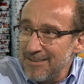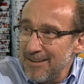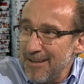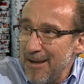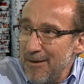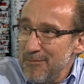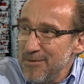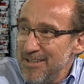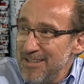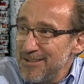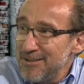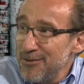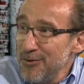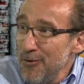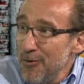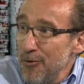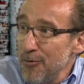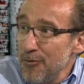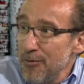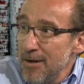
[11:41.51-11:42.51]
Mm-hmm. I mean, it's
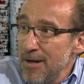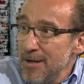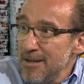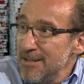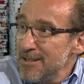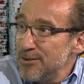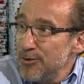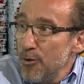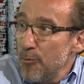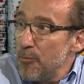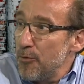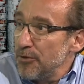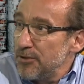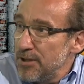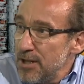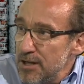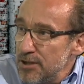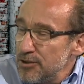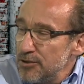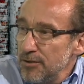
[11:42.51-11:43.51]
no
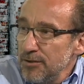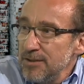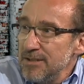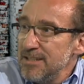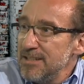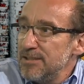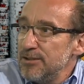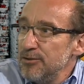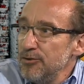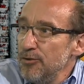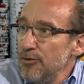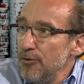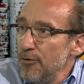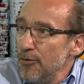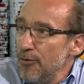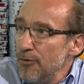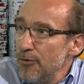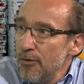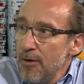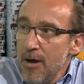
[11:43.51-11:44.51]
protection, it's
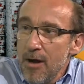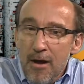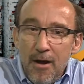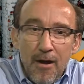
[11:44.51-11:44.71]
no,